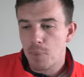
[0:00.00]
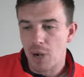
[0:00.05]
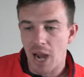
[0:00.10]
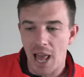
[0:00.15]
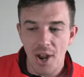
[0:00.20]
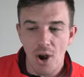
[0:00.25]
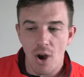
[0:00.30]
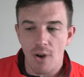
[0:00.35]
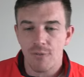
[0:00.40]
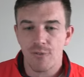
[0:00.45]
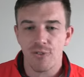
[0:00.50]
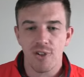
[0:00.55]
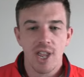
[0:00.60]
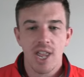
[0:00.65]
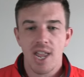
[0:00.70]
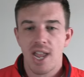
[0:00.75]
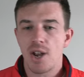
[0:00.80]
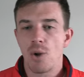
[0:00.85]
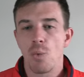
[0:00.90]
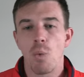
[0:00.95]
play off
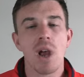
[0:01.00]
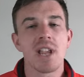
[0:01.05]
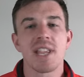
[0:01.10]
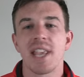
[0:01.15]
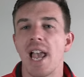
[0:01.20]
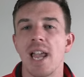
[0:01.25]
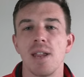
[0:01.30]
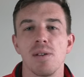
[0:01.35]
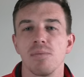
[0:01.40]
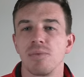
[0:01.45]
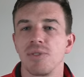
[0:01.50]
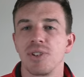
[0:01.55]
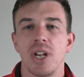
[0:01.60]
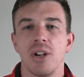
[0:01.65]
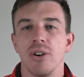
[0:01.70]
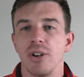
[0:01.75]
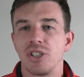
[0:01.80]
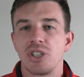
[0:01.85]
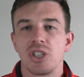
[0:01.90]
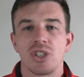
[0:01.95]
in a one-game
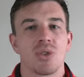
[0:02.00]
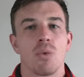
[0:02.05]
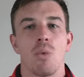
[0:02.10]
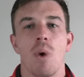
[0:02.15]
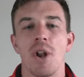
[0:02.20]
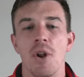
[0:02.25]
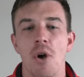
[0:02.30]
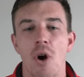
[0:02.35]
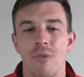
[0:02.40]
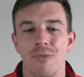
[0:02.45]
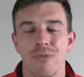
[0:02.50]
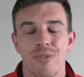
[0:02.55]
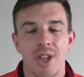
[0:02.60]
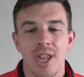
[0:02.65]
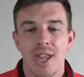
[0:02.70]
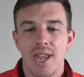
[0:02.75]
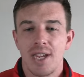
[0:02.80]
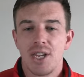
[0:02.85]
series, just a one-off.